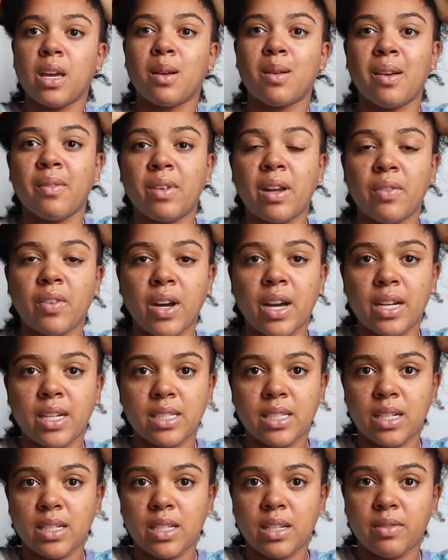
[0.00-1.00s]
and I've never had a
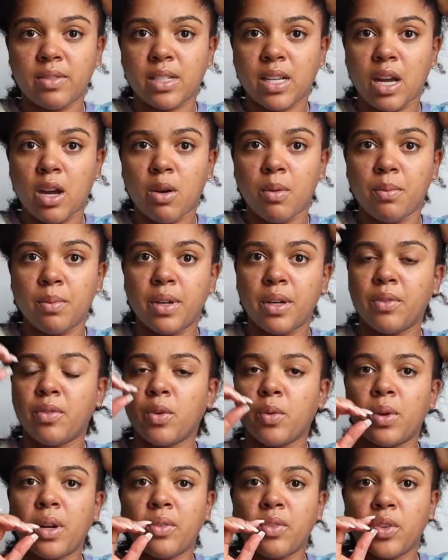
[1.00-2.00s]
sensitive scalp, but
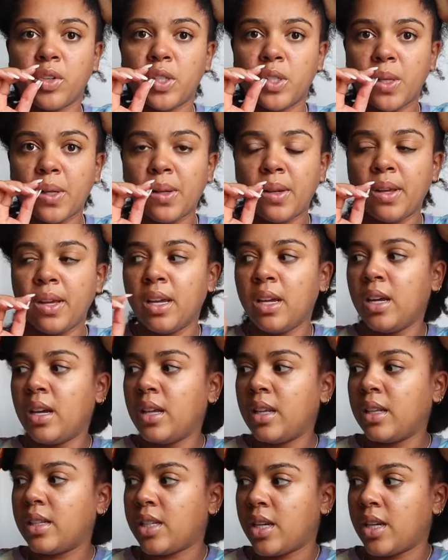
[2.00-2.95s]
for whatever reason this